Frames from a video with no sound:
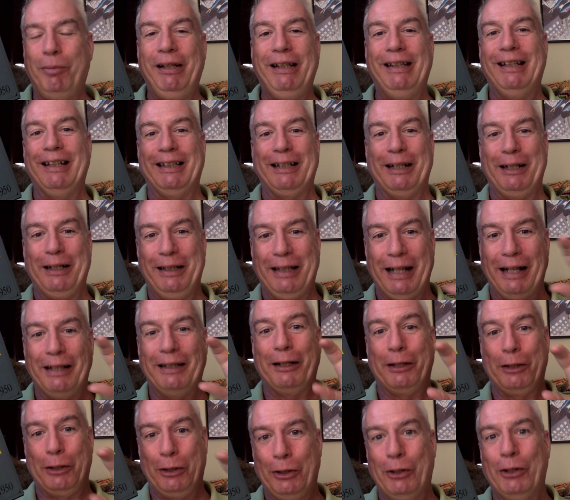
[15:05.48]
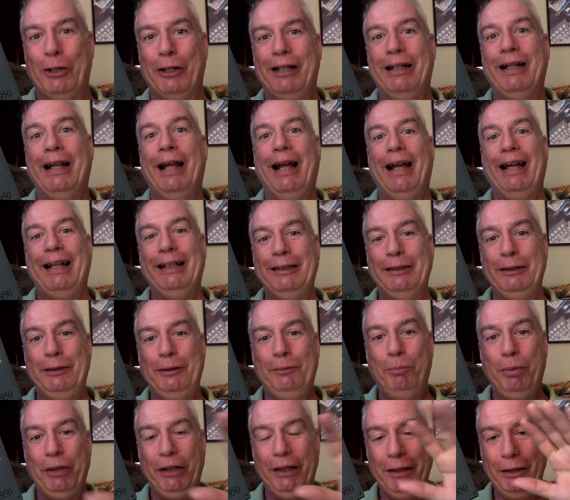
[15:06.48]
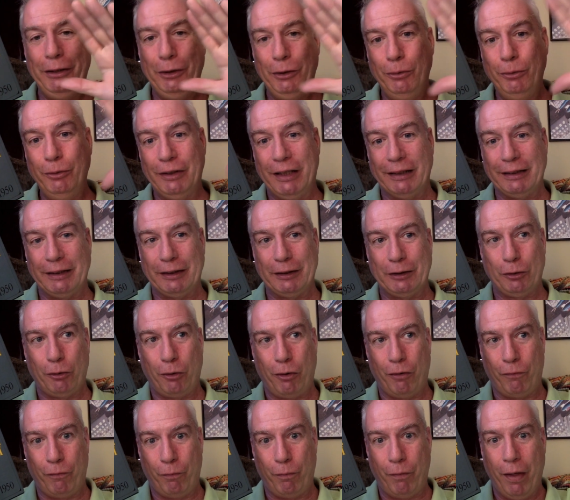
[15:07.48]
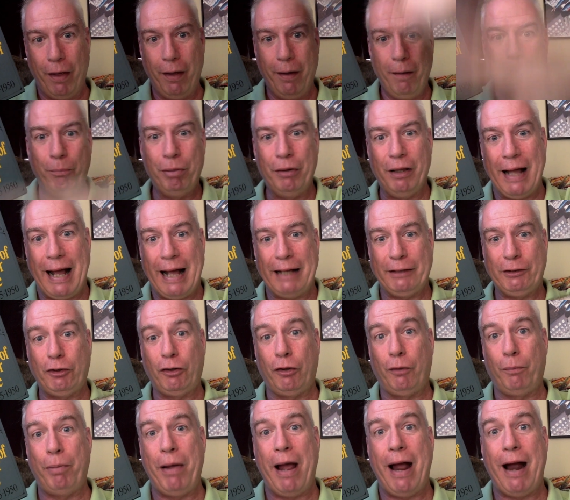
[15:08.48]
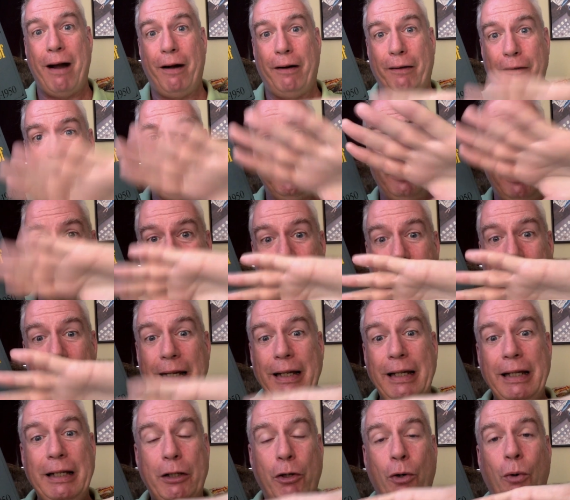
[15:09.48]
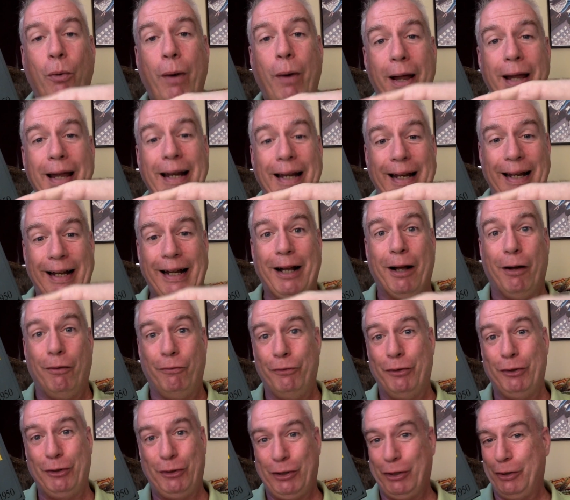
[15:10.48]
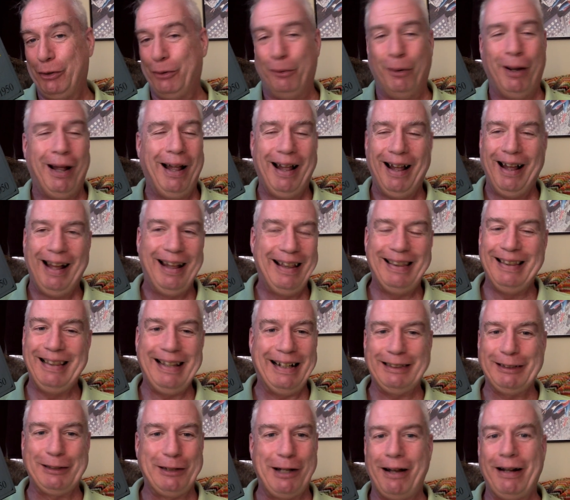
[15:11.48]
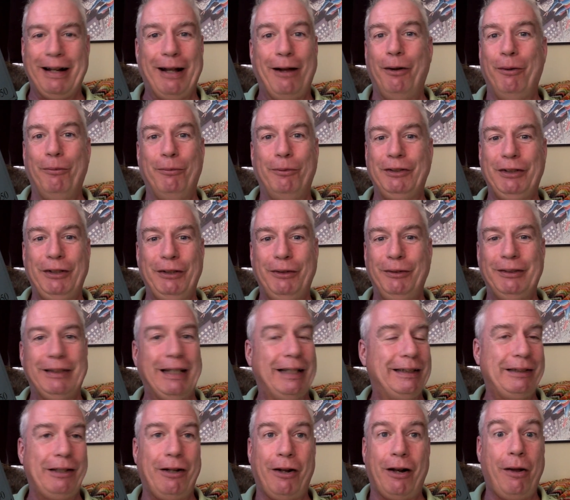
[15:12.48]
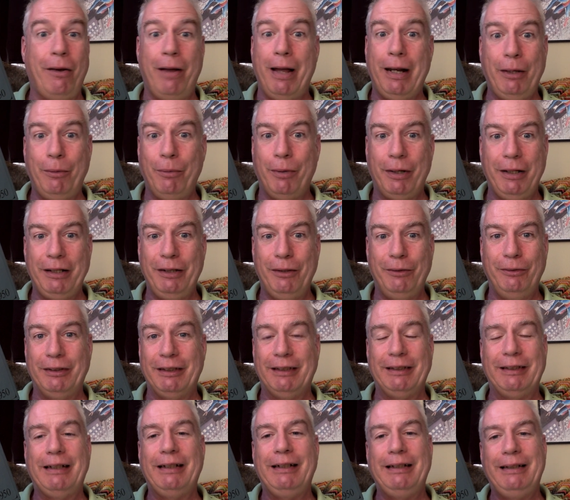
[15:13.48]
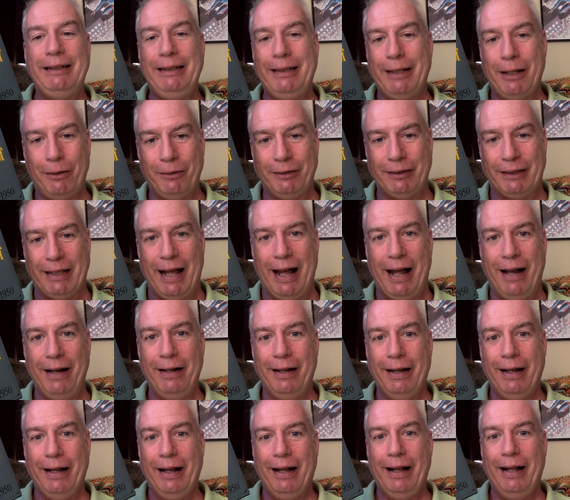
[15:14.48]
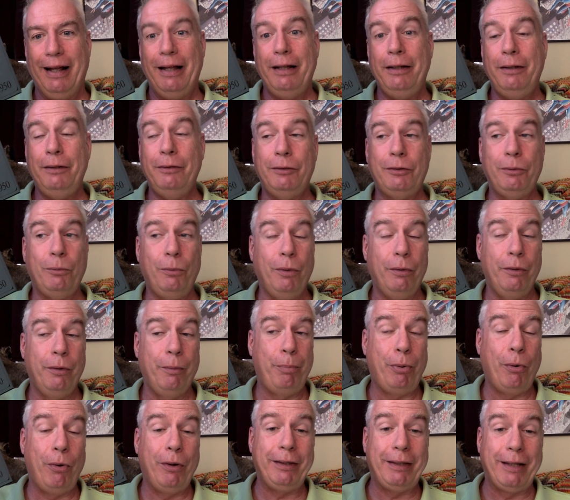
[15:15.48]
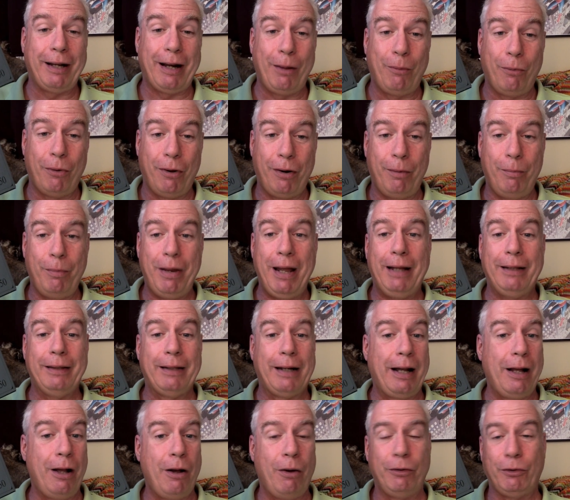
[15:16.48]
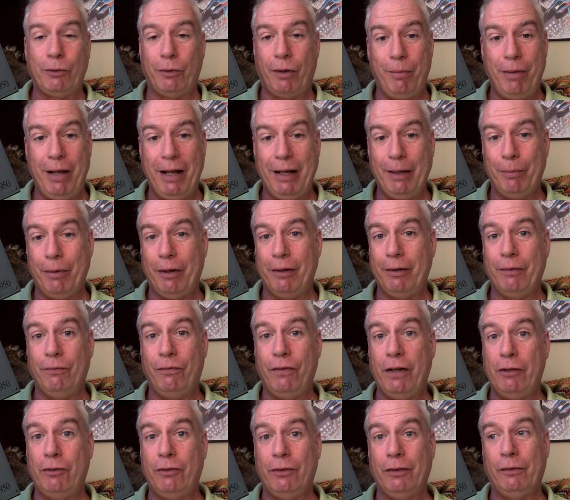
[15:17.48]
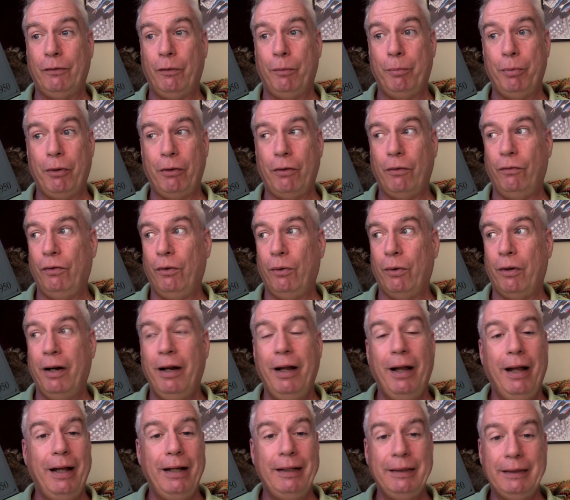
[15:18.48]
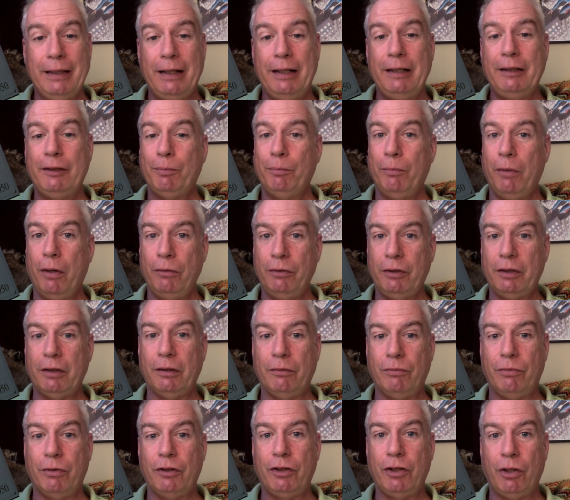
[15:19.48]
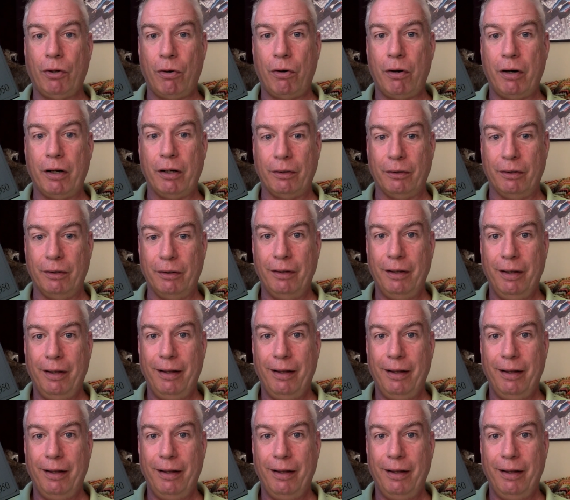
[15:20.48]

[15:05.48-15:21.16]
mean that the, that the good is being used as a sort of plaster Paris equating of the two. That's not how it was used. That's not how anybody uses it, and he knows that. So the point that I want to make, that I always want to make about Confessions of a Book Reviewer, is that it's mostly rhetorical.